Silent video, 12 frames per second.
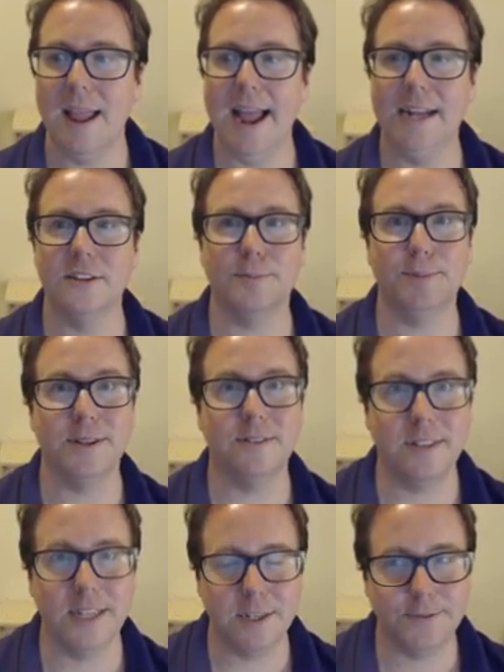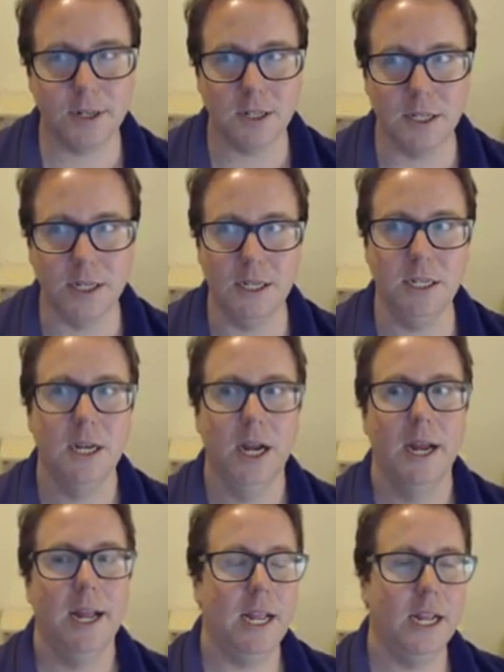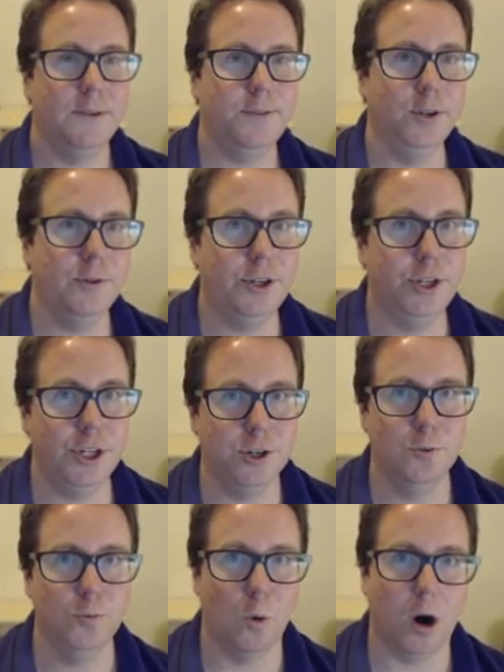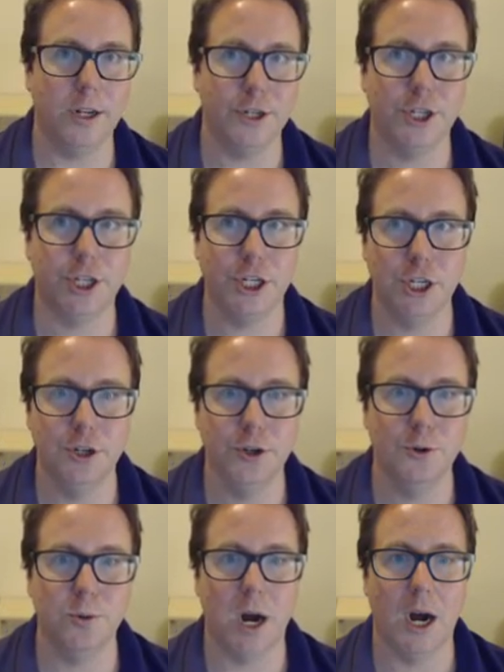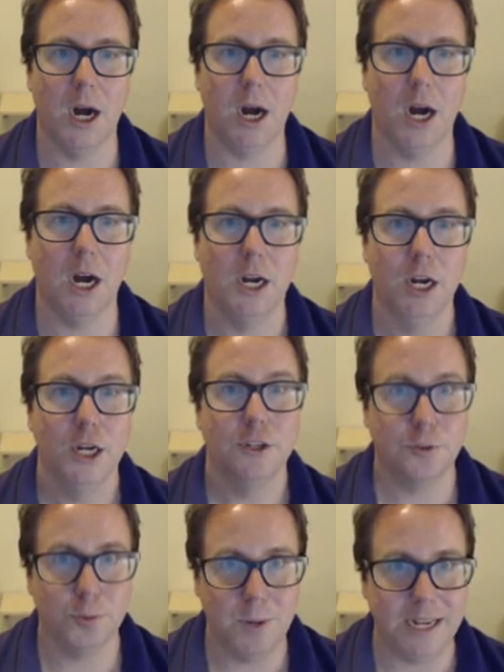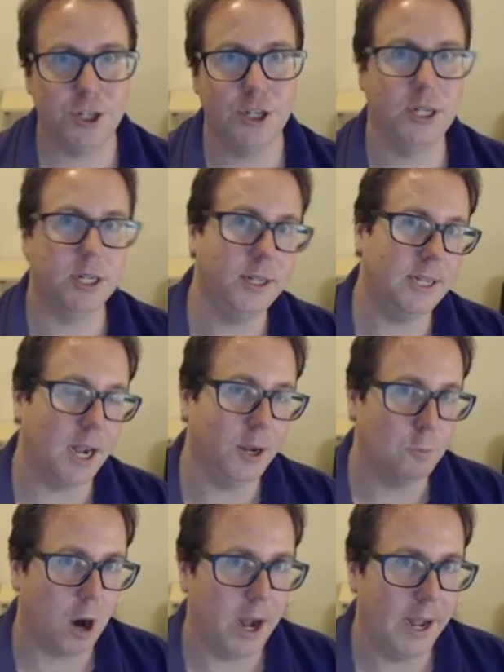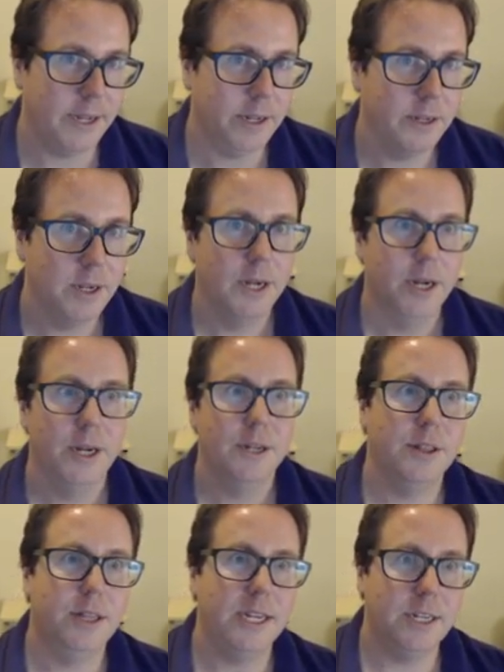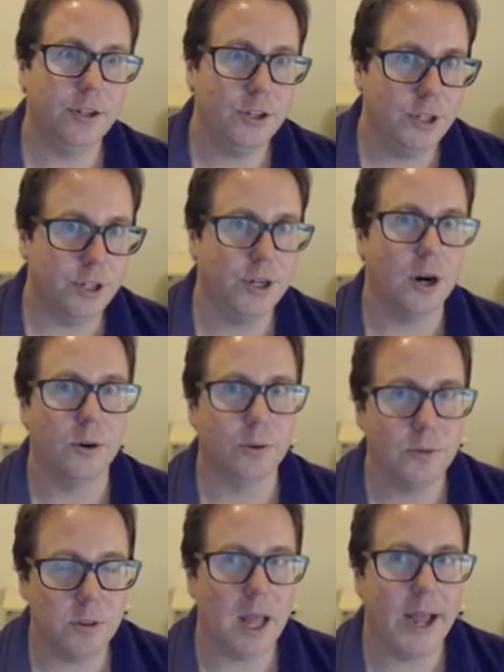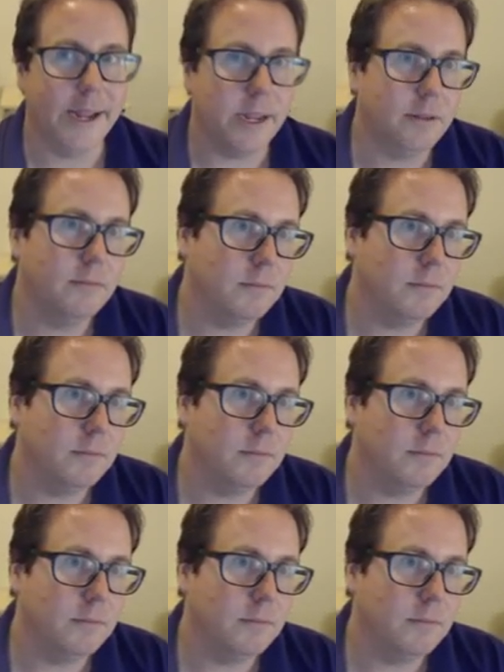and specifically if you do want to uh, uh, switch to DIY, then you know, like